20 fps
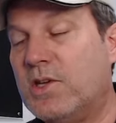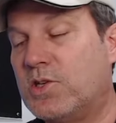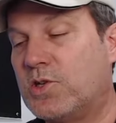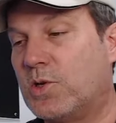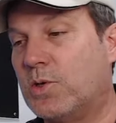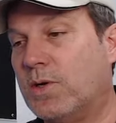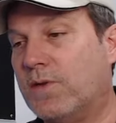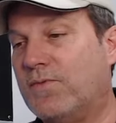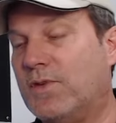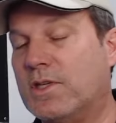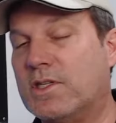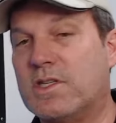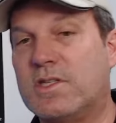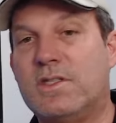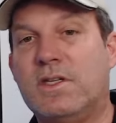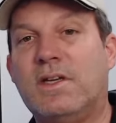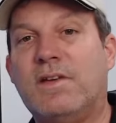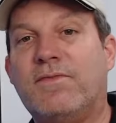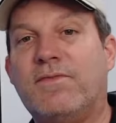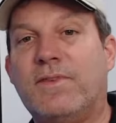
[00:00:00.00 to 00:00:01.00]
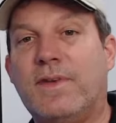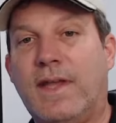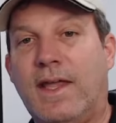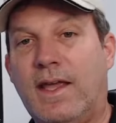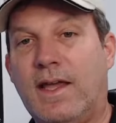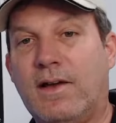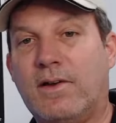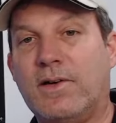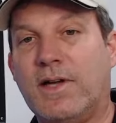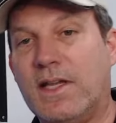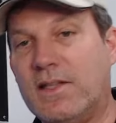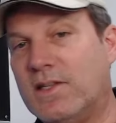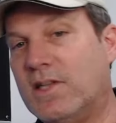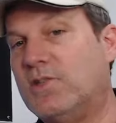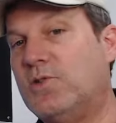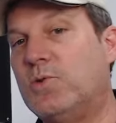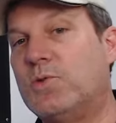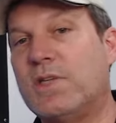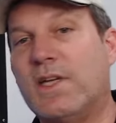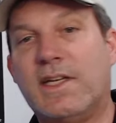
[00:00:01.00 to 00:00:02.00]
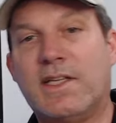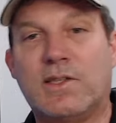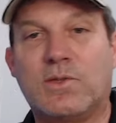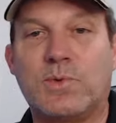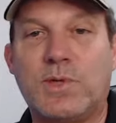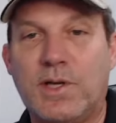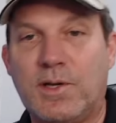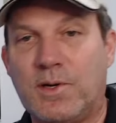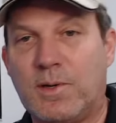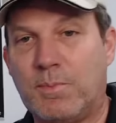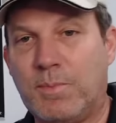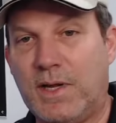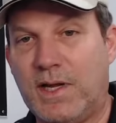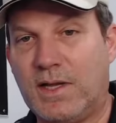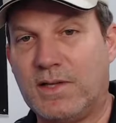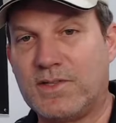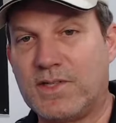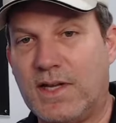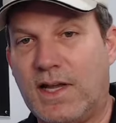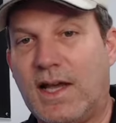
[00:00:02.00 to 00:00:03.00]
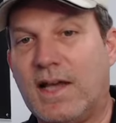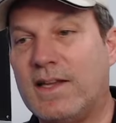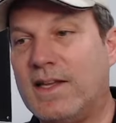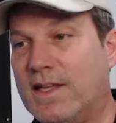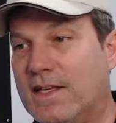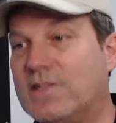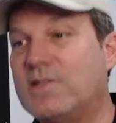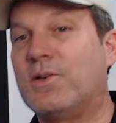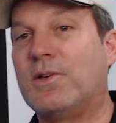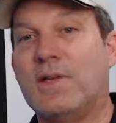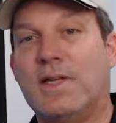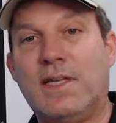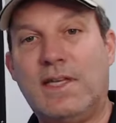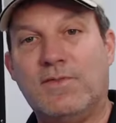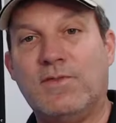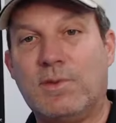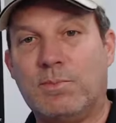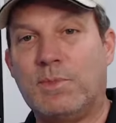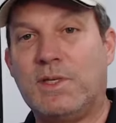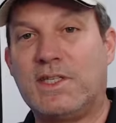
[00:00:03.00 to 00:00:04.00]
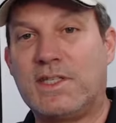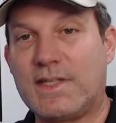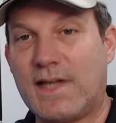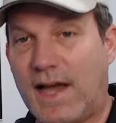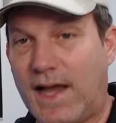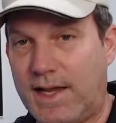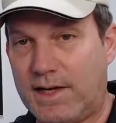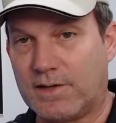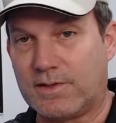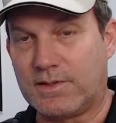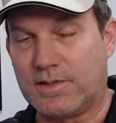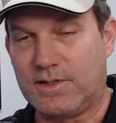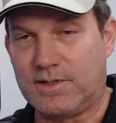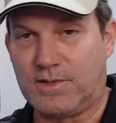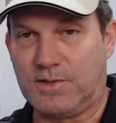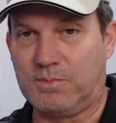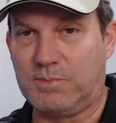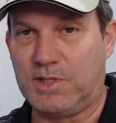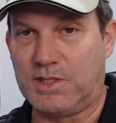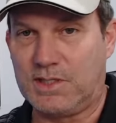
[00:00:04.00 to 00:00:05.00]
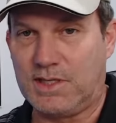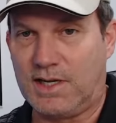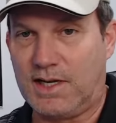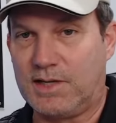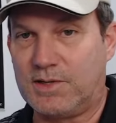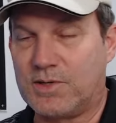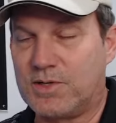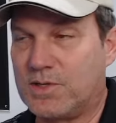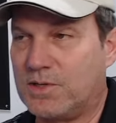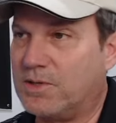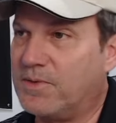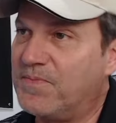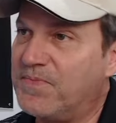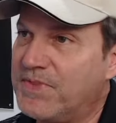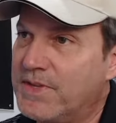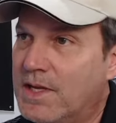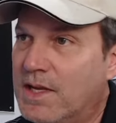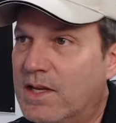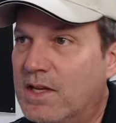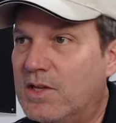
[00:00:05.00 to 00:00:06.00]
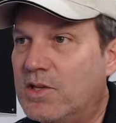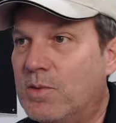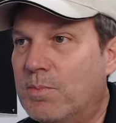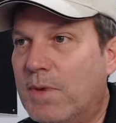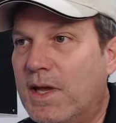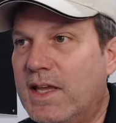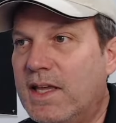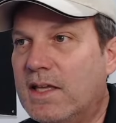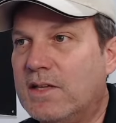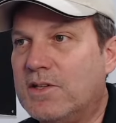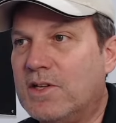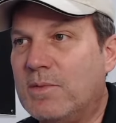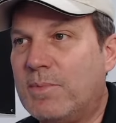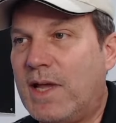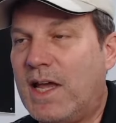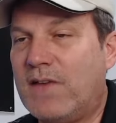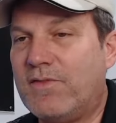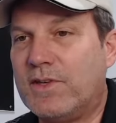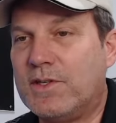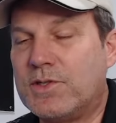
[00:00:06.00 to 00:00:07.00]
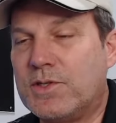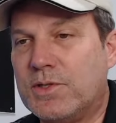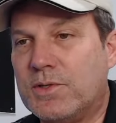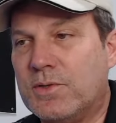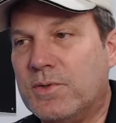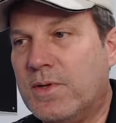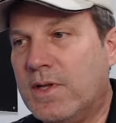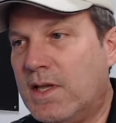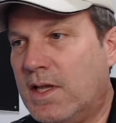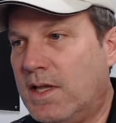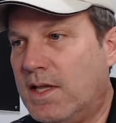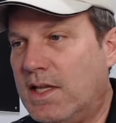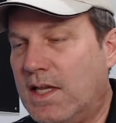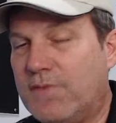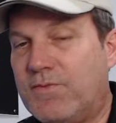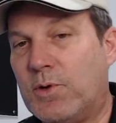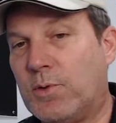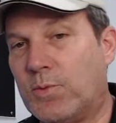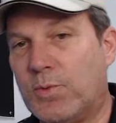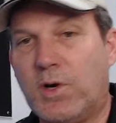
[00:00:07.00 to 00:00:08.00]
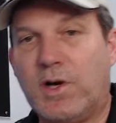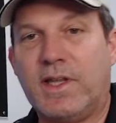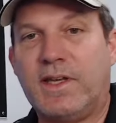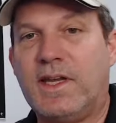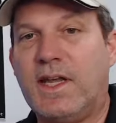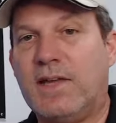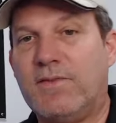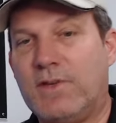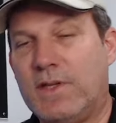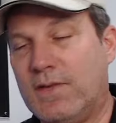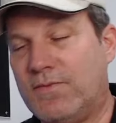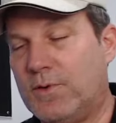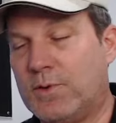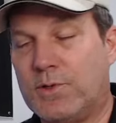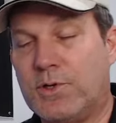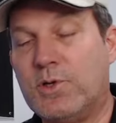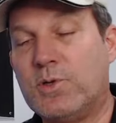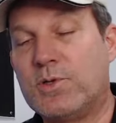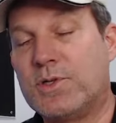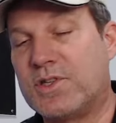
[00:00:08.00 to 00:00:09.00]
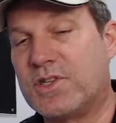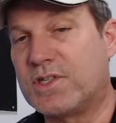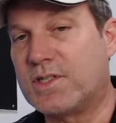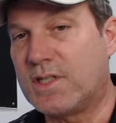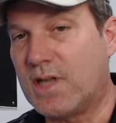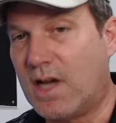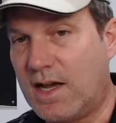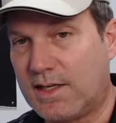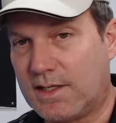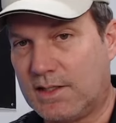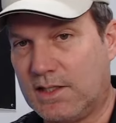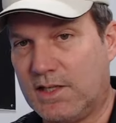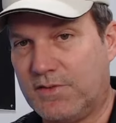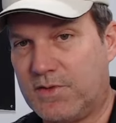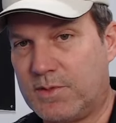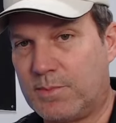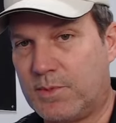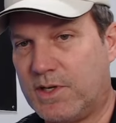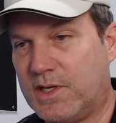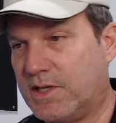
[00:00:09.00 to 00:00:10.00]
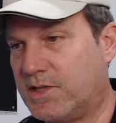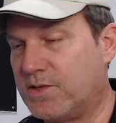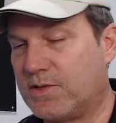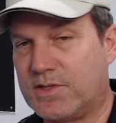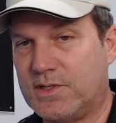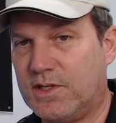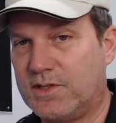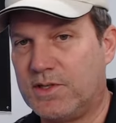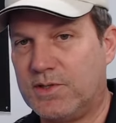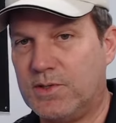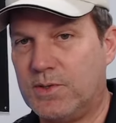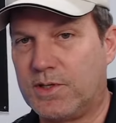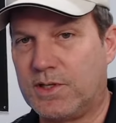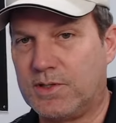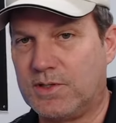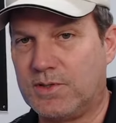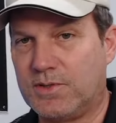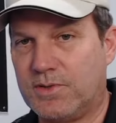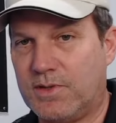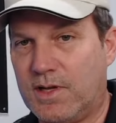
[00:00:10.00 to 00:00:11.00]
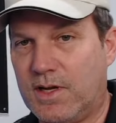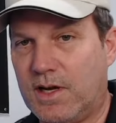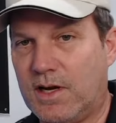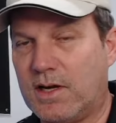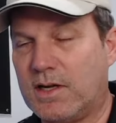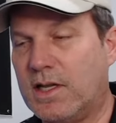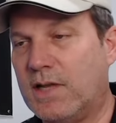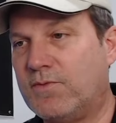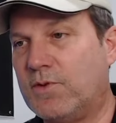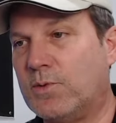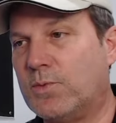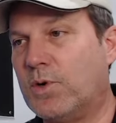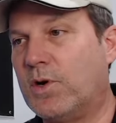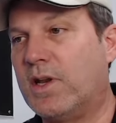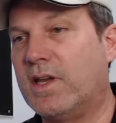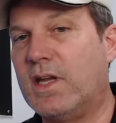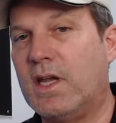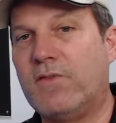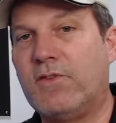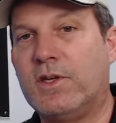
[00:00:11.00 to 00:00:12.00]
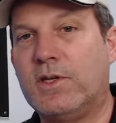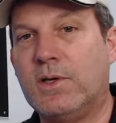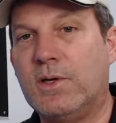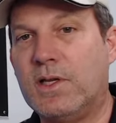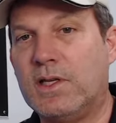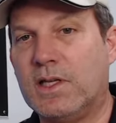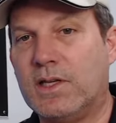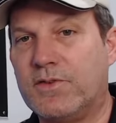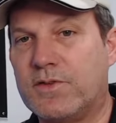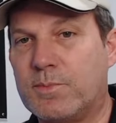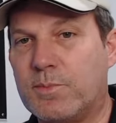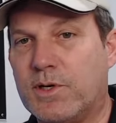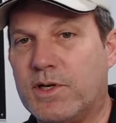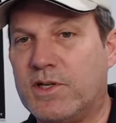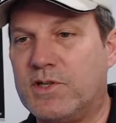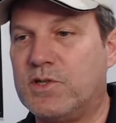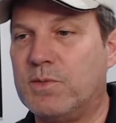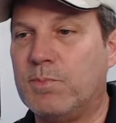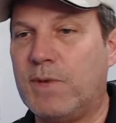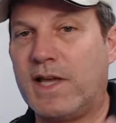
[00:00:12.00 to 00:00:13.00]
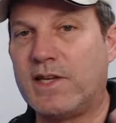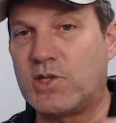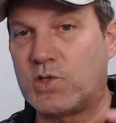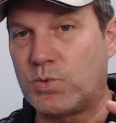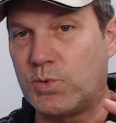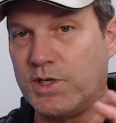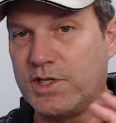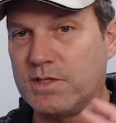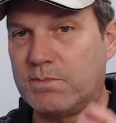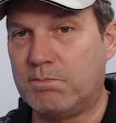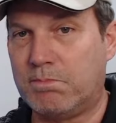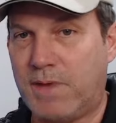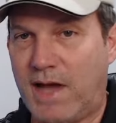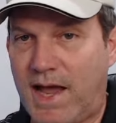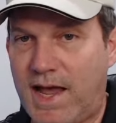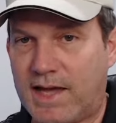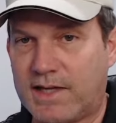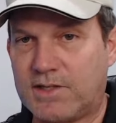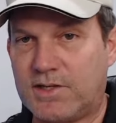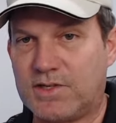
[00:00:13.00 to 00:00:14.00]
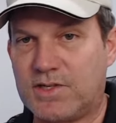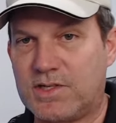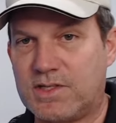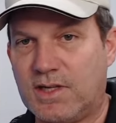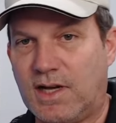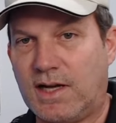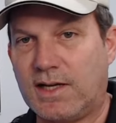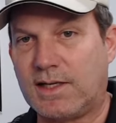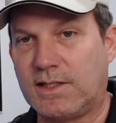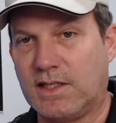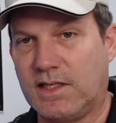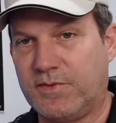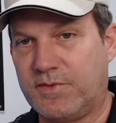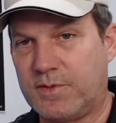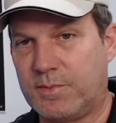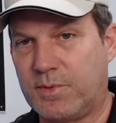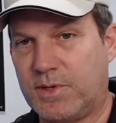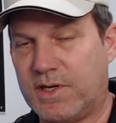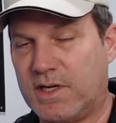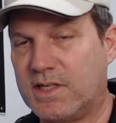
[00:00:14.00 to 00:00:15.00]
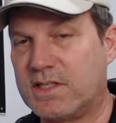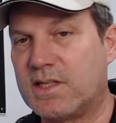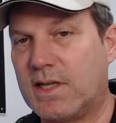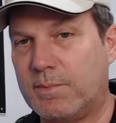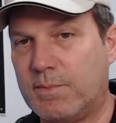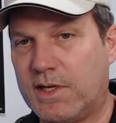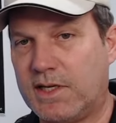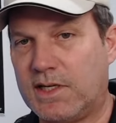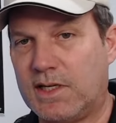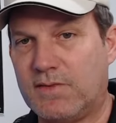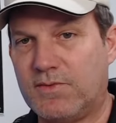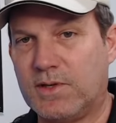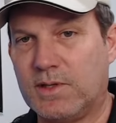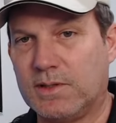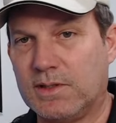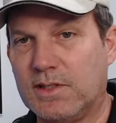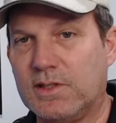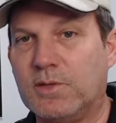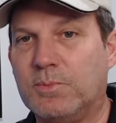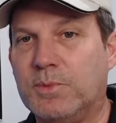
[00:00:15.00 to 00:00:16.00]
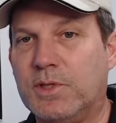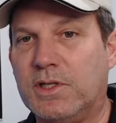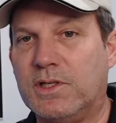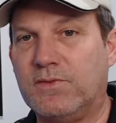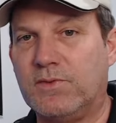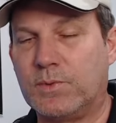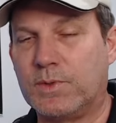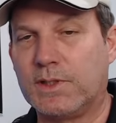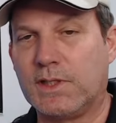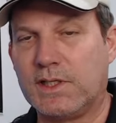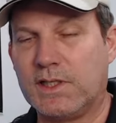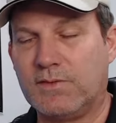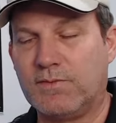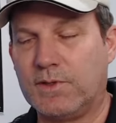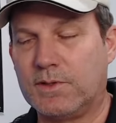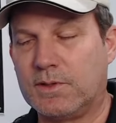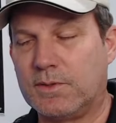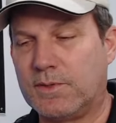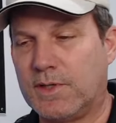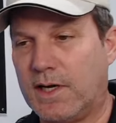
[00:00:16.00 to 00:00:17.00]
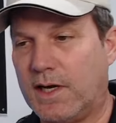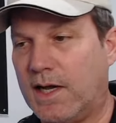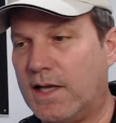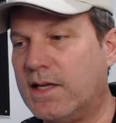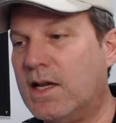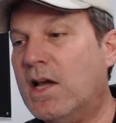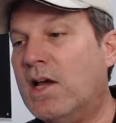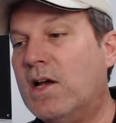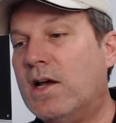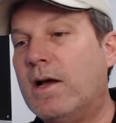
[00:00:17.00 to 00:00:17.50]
So if it's stiff now and then you take 300 pounds out, it's going to even be tighter. It's going to be tighter. So you may end up having to, if you're running heavy, if you're using stock leaf springs, there's nothing you can do there. If you're running heavy duty leaf springs, you might switch back to stock leaf springs. That may give you a little bit of a relief in the ride.